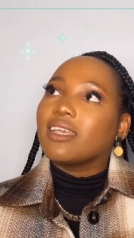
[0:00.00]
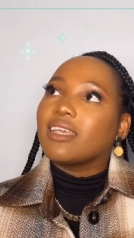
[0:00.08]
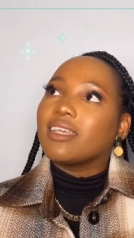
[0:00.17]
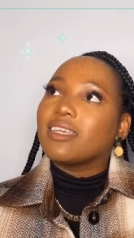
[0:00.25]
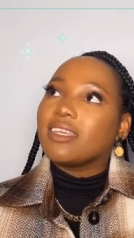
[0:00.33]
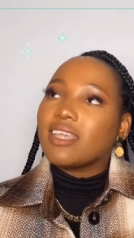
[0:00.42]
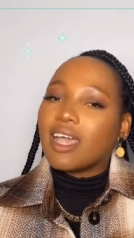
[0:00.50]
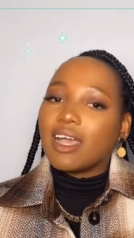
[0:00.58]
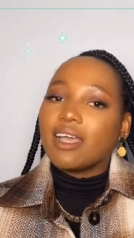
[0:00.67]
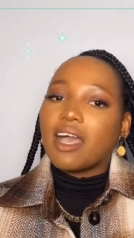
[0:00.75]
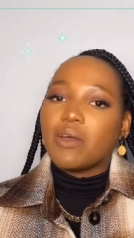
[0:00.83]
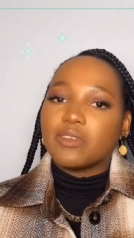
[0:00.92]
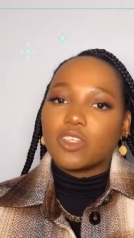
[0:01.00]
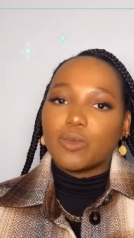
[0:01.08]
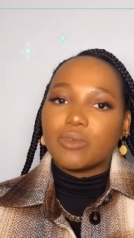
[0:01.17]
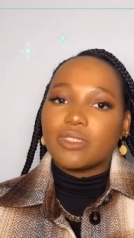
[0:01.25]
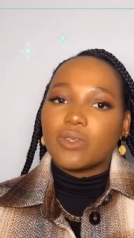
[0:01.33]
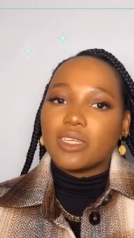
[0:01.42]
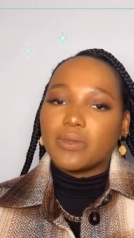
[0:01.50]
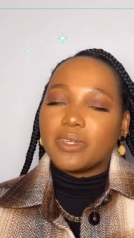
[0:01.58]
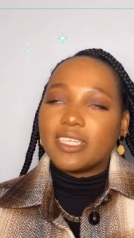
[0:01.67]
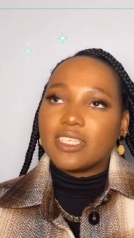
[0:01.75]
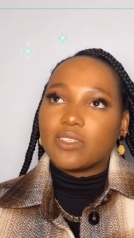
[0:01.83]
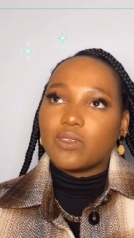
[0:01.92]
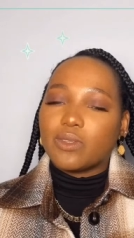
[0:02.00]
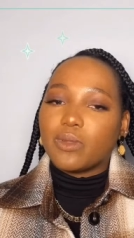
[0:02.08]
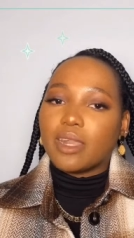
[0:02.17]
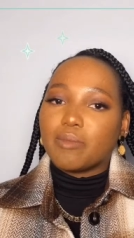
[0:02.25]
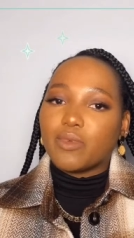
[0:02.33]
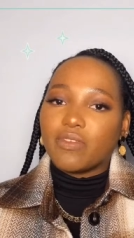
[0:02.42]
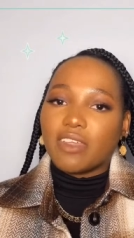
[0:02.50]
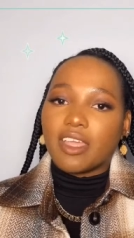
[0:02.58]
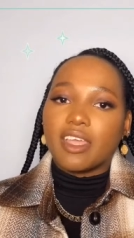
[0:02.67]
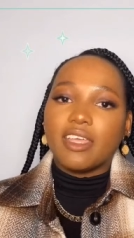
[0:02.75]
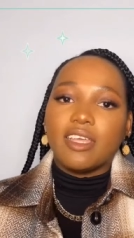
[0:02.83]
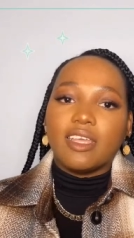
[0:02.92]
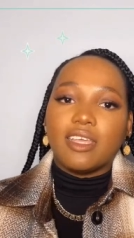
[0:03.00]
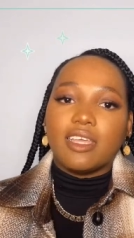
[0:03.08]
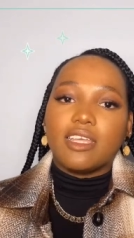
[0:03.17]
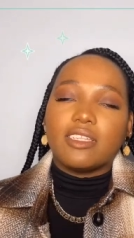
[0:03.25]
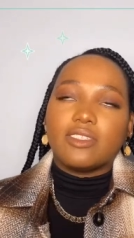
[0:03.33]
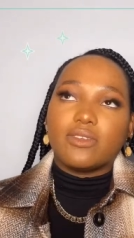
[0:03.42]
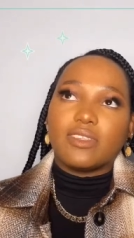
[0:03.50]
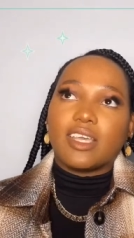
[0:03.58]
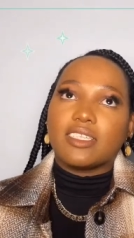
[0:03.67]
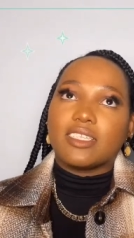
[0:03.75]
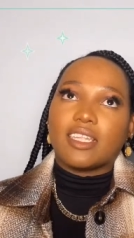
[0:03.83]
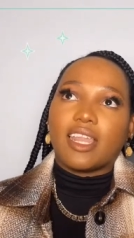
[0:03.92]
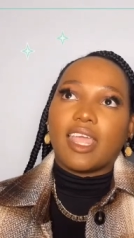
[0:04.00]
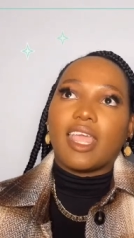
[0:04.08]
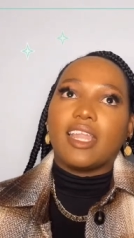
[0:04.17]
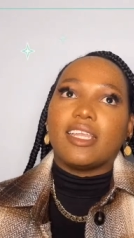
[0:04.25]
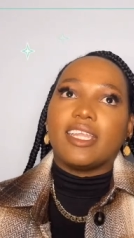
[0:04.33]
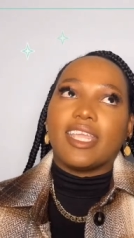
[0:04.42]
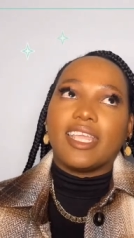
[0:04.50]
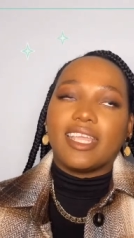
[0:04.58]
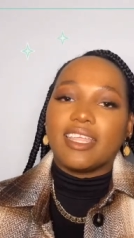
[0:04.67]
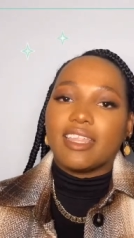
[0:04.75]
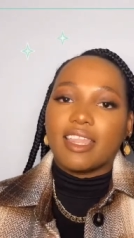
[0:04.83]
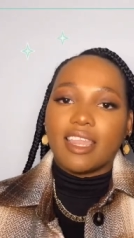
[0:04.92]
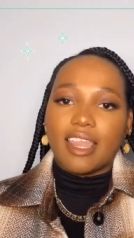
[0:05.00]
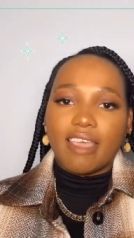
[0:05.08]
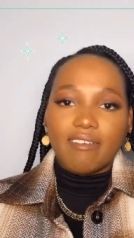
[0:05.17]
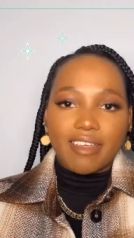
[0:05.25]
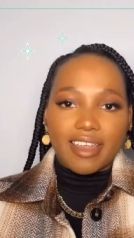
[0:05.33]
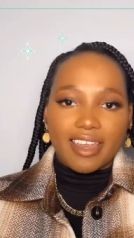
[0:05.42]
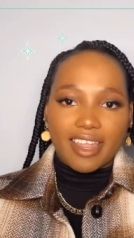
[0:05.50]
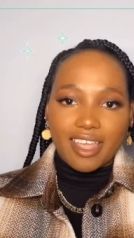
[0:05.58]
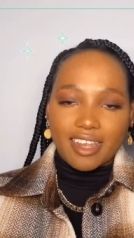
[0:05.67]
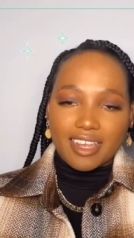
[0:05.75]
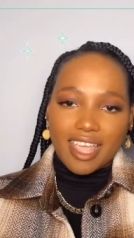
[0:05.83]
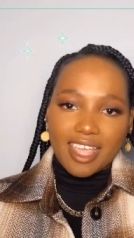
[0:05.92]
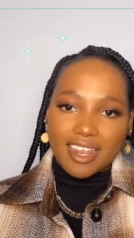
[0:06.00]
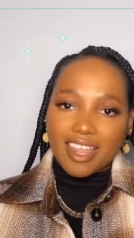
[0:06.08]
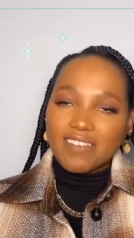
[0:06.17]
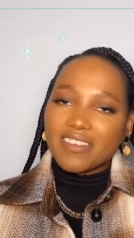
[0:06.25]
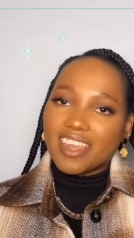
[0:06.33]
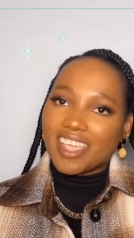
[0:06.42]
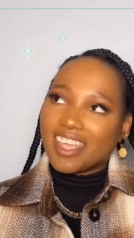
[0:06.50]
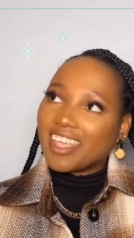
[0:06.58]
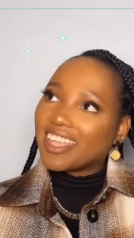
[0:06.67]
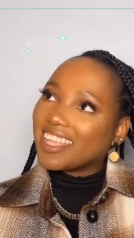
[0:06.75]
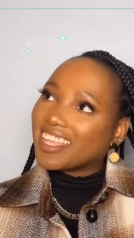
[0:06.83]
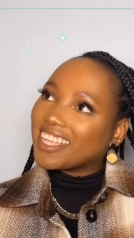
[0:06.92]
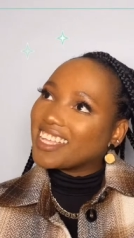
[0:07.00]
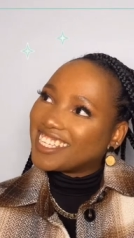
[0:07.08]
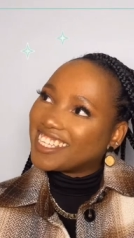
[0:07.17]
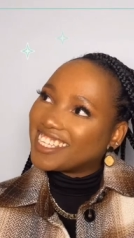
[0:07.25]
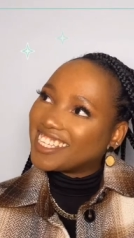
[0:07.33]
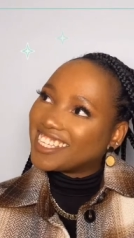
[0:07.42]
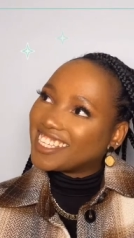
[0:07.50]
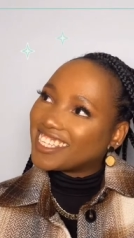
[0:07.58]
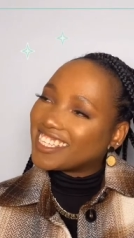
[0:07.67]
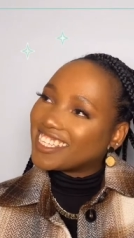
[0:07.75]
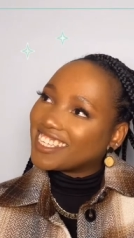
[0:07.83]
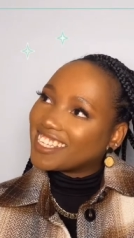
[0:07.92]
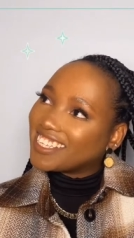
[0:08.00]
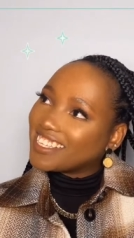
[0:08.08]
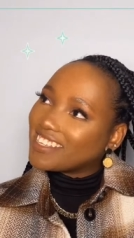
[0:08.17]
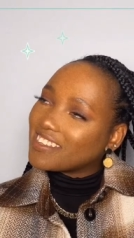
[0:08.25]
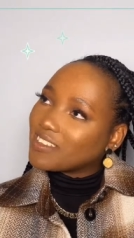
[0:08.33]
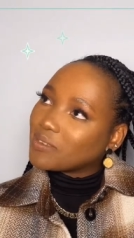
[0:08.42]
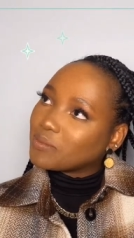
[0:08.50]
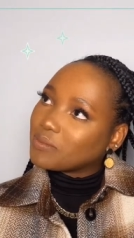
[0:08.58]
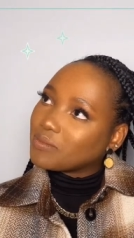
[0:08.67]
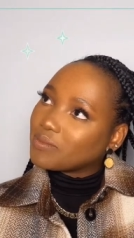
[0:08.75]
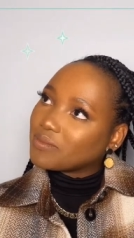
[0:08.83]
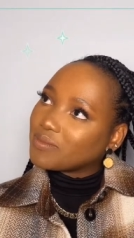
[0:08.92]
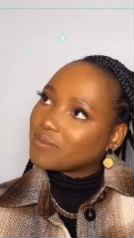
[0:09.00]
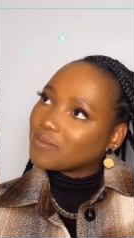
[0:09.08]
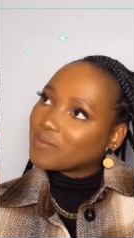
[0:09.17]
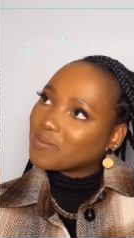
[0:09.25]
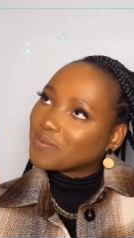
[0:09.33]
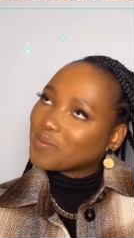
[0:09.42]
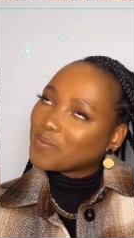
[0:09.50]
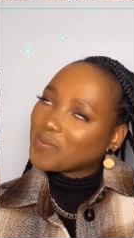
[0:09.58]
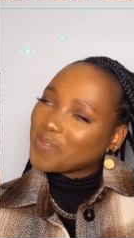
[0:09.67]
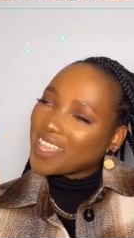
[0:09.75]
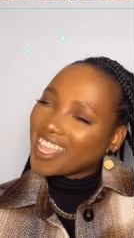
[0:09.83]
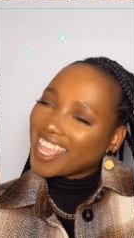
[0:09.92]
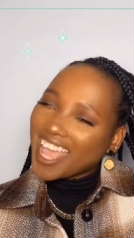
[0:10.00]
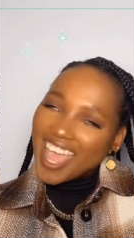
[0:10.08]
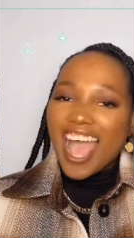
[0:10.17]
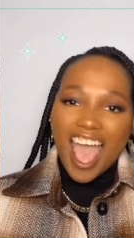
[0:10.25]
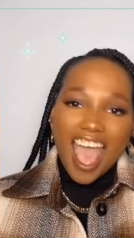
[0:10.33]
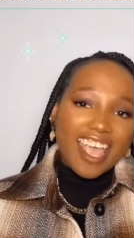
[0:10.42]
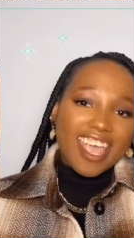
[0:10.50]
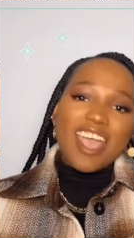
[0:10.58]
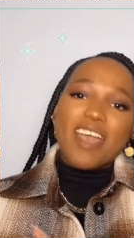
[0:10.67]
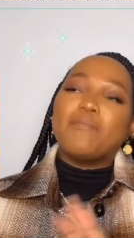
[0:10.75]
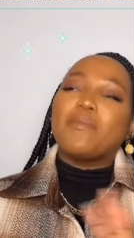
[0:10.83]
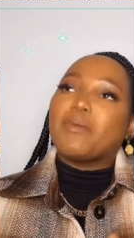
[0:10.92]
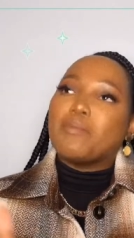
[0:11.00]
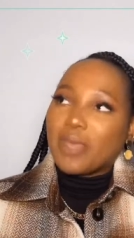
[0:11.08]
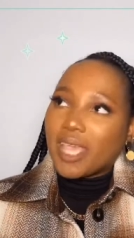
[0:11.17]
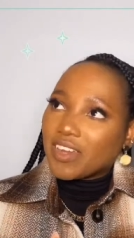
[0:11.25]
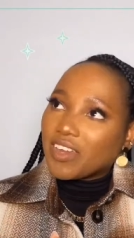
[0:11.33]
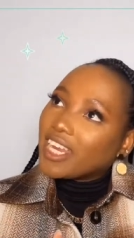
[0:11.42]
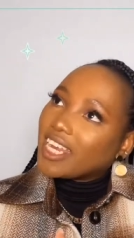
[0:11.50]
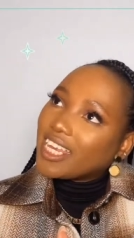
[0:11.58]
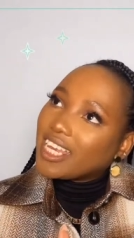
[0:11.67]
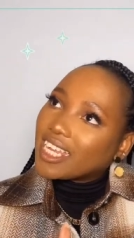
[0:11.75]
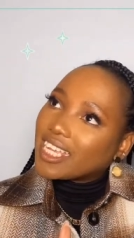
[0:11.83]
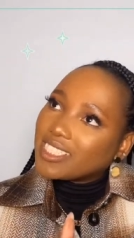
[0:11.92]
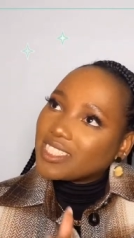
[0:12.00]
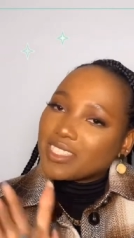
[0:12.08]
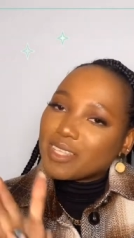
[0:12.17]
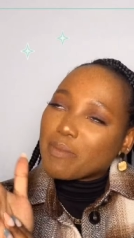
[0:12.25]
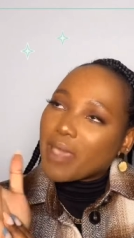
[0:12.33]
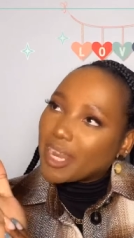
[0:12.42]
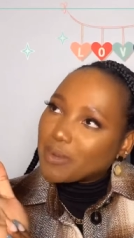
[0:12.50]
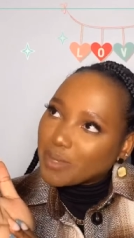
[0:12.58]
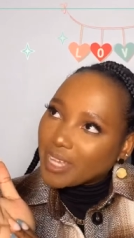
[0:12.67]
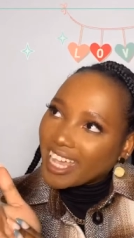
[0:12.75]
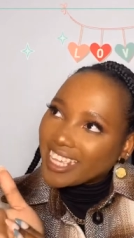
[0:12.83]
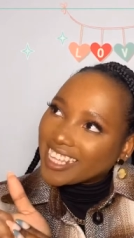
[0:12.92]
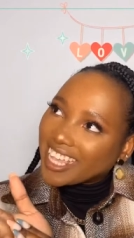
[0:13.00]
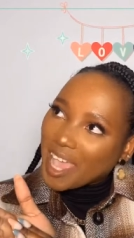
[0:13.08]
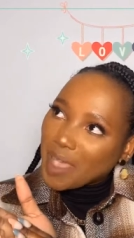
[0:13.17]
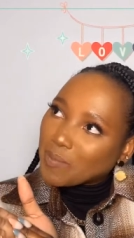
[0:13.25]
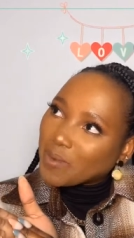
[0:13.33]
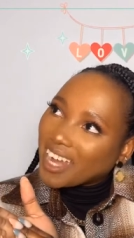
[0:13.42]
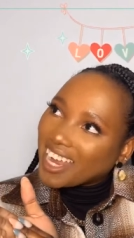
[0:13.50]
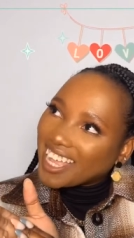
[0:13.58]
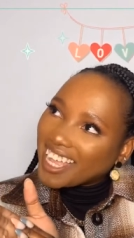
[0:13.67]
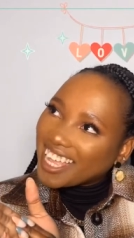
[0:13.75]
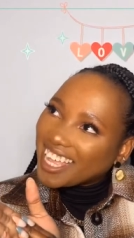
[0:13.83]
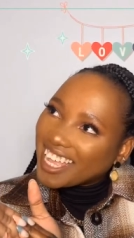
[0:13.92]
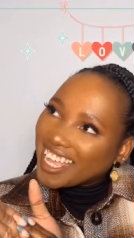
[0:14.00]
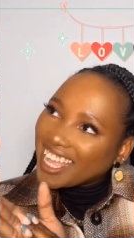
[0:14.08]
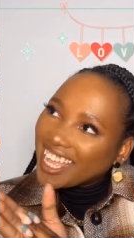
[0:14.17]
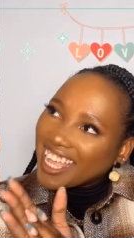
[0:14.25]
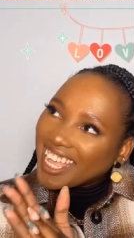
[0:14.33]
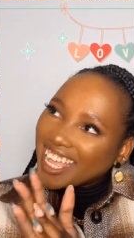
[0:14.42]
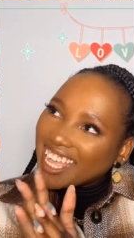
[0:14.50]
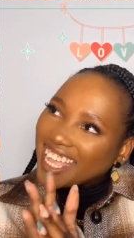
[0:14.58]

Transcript: yeah, I was almost 21 years old when I moved here in 2011, and I love it here. Are you in a relationship? I am married to the man behind the camera. That's me.